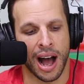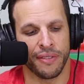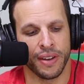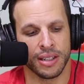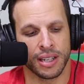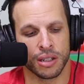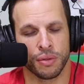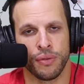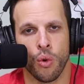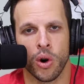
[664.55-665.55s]
offense has
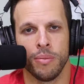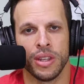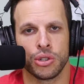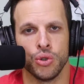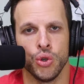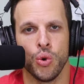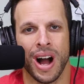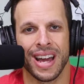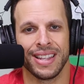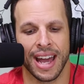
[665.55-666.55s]
formed this new
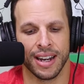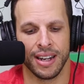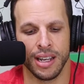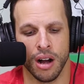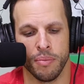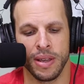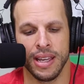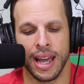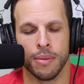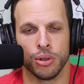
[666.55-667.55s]
identity of
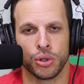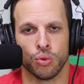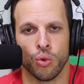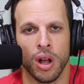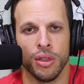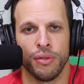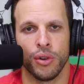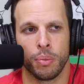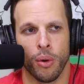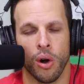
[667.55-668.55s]
being able to run the
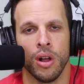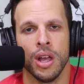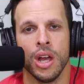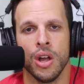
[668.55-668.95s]
football.